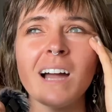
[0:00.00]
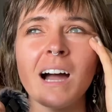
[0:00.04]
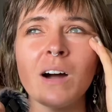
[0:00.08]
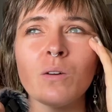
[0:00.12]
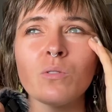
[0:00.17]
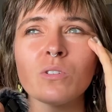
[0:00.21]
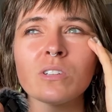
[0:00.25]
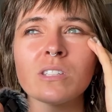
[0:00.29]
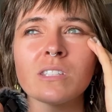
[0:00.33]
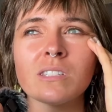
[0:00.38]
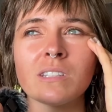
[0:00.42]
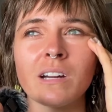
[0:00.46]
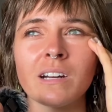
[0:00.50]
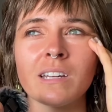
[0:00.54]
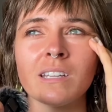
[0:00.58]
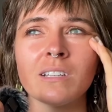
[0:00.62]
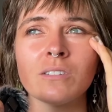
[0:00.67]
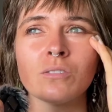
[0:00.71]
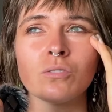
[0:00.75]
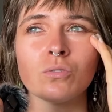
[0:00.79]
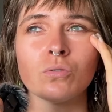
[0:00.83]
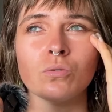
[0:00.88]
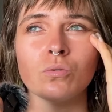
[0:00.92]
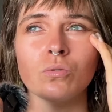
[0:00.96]
was
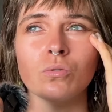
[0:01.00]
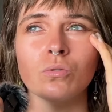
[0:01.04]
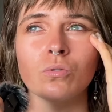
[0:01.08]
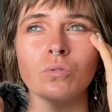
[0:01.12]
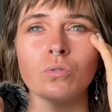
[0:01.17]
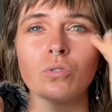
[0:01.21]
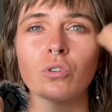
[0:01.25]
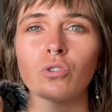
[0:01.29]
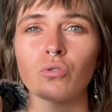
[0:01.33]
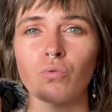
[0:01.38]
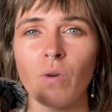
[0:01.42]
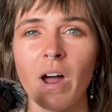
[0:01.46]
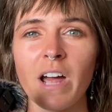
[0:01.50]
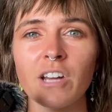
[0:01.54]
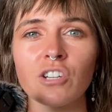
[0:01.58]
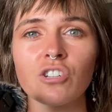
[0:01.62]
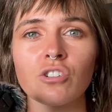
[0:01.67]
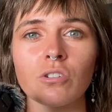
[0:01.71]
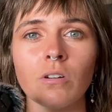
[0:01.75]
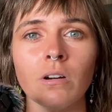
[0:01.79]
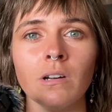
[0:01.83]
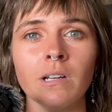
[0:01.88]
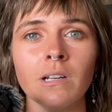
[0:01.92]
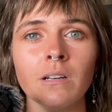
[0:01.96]
starting to crash
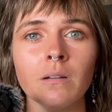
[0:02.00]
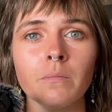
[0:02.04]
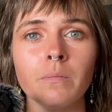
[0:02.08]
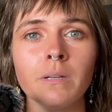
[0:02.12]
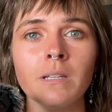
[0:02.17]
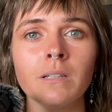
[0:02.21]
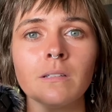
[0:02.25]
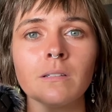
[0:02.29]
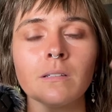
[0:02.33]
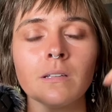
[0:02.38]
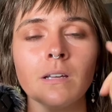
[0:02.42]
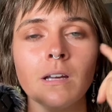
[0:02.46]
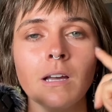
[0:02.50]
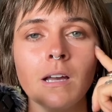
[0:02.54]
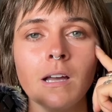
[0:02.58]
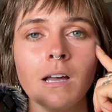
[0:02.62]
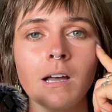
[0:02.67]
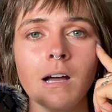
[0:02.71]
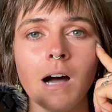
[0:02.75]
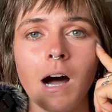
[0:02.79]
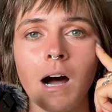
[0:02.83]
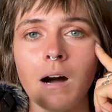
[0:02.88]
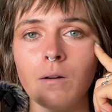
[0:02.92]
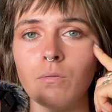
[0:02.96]
a little bit.
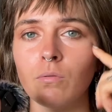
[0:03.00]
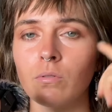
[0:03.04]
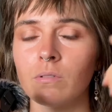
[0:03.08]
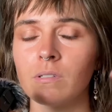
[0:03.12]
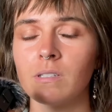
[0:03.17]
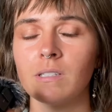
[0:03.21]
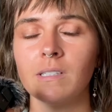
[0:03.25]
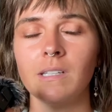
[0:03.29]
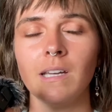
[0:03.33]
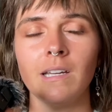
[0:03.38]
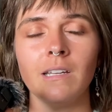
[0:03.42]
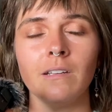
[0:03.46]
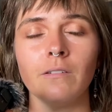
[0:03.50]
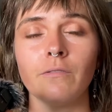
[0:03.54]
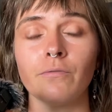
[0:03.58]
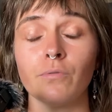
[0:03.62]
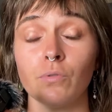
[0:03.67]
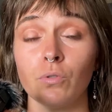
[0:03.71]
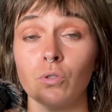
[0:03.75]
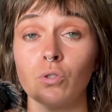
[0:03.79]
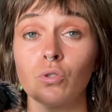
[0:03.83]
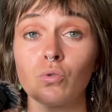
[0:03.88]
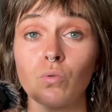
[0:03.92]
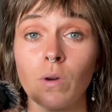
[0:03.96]
I was getting
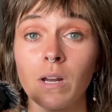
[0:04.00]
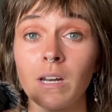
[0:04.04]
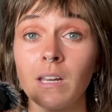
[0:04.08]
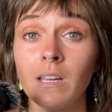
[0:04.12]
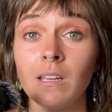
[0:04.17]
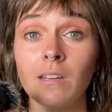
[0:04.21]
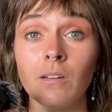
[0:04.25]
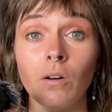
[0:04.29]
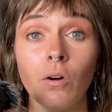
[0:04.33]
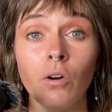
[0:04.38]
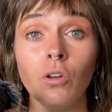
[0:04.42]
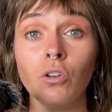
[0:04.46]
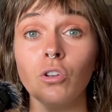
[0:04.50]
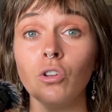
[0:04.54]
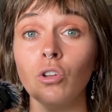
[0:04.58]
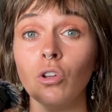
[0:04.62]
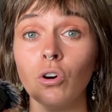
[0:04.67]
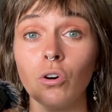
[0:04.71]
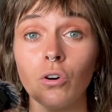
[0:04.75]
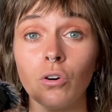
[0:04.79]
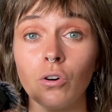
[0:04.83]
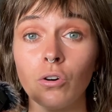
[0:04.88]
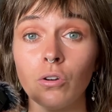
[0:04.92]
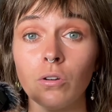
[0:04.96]
frustrated,
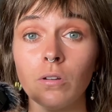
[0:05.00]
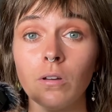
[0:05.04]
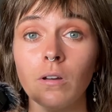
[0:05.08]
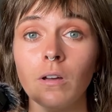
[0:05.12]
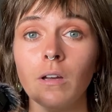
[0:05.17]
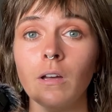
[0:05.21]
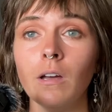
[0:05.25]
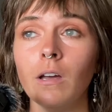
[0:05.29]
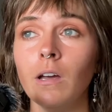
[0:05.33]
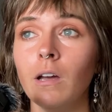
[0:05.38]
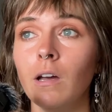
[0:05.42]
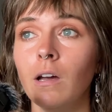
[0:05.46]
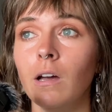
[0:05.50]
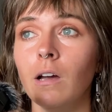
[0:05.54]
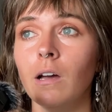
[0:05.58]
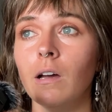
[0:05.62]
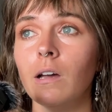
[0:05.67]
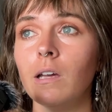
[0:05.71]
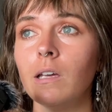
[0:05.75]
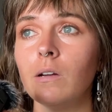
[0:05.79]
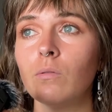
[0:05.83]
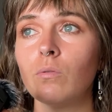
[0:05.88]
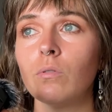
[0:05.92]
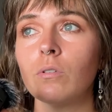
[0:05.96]
annoyed.
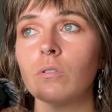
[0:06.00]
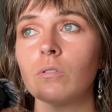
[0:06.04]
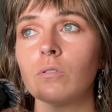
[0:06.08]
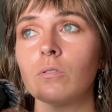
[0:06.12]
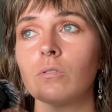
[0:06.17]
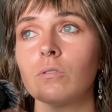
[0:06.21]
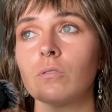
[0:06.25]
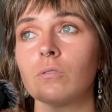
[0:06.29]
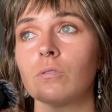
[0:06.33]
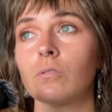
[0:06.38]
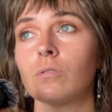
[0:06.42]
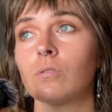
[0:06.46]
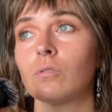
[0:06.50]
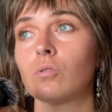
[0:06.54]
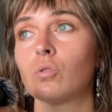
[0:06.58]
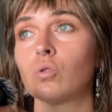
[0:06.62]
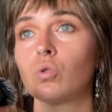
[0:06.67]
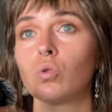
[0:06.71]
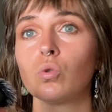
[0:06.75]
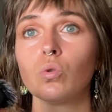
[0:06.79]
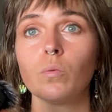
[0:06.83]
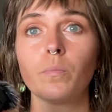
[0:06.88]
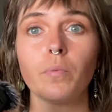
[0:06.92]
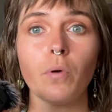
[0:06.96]
It was
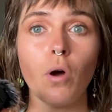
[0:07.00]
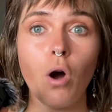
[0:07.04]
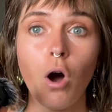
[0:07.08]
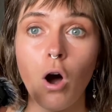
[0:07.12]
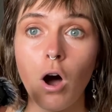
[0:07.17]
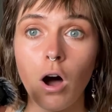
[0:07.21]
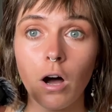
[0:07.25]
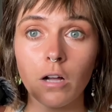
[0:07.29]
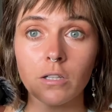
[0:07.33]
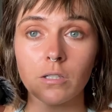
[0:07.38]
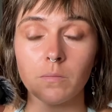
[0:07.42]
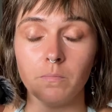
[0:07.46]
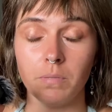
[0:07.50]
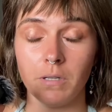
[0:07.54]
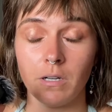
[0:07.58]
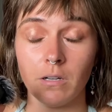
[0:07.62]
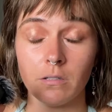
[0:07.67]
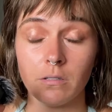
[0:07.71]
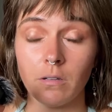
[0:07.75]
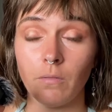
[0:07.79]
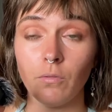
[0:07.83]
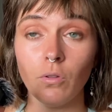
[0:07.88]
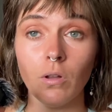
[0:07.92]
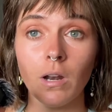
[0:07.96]
super hot
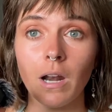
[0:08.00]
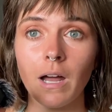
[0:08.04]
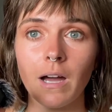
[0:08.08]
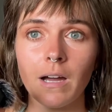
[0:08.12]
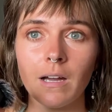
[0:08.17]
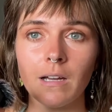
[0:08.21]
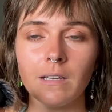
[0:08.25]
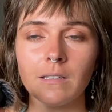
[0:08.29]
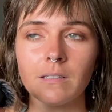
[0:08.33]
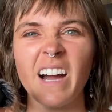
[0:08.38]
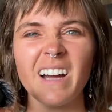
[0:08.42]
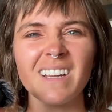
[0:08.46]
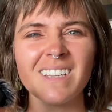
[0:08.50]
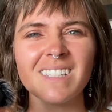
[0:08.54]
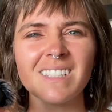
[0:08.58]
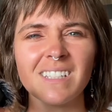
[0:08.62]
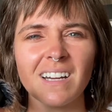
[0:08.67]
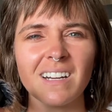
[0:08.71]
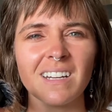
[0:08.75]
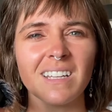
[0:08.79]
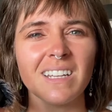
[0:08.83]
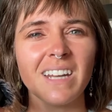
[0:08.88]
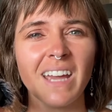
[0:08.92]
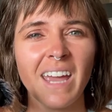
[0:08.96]
because of the lights. I
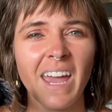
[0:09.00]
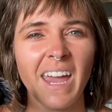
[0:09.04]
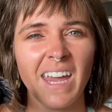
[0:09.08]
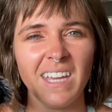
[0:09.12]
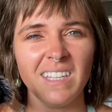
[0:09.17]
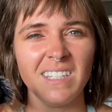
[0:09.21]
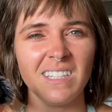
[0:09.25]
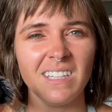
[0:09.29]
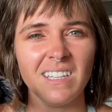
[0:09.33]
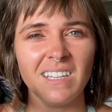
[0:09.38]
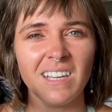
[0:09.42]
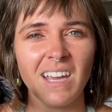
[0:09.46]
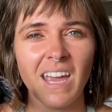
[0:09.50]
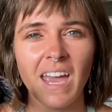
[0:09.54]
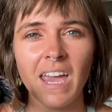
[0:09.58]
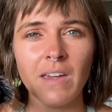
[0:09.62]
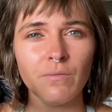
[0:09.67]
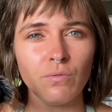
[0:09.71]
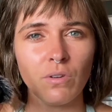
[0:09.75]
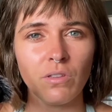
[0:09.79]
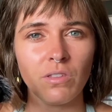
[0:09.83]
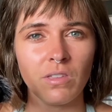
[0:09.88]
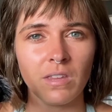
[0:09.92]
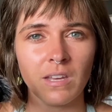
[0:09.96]
started hating
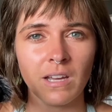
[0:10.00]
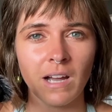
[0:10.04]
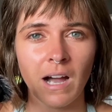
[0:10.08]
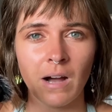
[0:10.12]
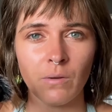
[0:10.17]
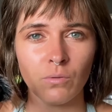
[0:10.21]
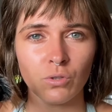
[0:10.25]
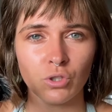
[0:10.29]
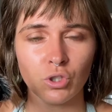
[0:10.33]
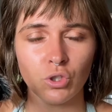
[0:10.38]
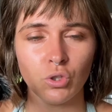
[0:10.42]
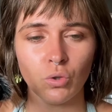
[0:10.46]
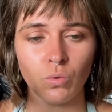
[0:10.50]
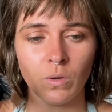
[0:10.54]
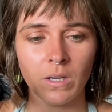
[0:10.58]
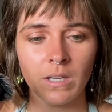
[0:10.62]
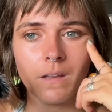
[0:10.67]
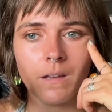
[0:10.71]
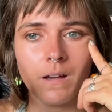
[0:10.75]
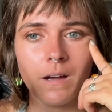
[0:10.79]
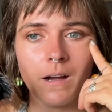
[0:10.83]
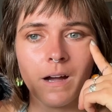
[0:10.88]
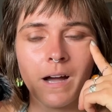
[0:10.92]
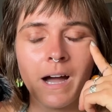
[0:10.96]
everything I was
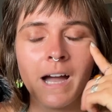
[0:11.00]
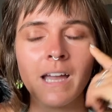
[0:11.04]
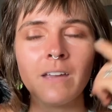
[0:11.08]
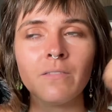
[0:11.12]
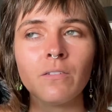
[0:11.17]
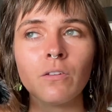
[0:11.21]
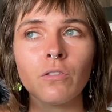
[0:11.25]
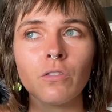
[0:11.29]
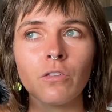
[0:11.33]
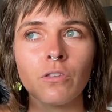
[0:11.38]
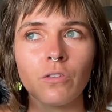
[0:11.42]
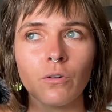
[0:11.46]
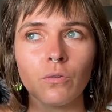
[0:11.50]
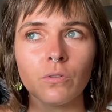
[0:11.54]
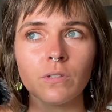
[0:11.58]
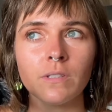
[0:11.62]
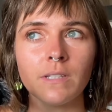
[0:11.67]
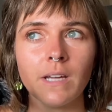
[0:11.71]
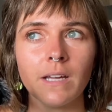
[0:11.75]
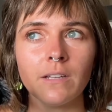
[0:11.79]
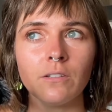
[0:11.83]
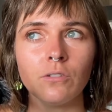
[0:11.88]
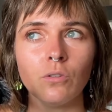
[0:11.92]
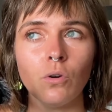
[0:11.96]
doing. I even thought
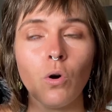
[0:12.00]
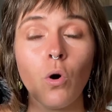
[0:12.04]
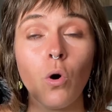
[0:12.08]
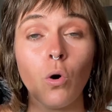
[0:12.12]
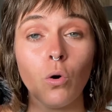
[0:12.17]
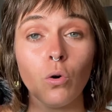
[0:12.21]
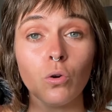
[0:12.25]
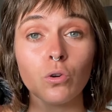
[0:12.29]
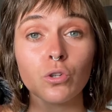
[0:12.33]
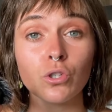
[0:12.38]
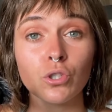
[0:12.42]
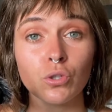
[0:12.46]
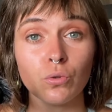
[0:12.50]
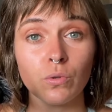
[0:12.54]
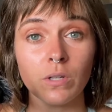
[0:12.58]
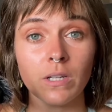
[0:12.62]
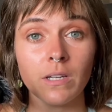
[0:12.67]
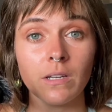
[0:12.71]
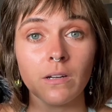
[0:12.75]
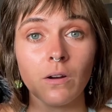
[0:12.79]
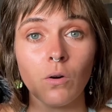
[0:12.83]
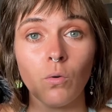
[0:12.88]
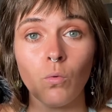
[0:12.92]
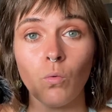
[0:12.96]
that the whole
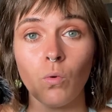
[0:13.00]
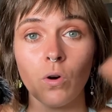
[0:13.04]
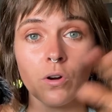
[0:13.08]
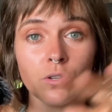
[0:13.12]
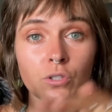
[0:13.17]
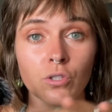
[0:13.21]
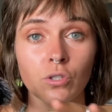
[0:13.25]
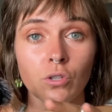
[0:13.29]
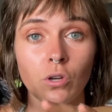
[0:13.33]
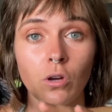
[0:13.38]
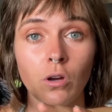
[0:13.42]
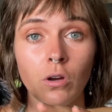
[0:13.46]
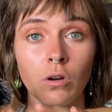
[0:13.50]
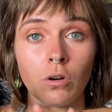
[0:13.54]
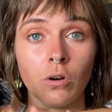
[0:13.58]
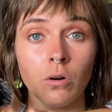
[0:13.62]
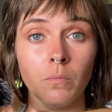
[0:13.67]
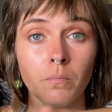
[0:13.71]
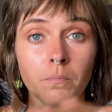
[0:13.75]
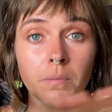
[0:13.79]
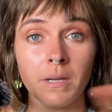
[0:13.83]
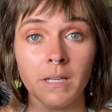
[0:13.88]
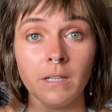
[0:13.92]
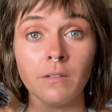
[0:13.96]
shooting was a
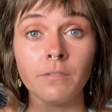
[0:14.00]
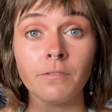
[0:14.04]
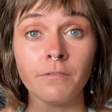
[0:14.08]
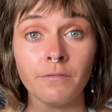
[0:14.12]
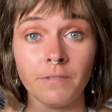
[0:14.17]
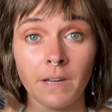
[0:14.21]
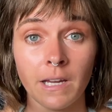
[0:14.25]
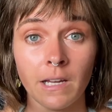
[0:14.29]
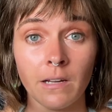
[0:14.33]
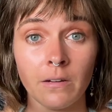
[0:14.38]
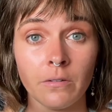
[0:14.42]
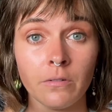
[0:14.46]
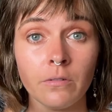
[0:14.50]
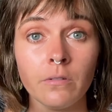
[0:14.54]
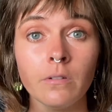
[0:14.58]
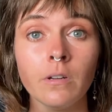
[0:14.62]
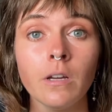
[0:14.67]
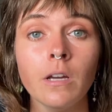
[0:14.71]
complete failure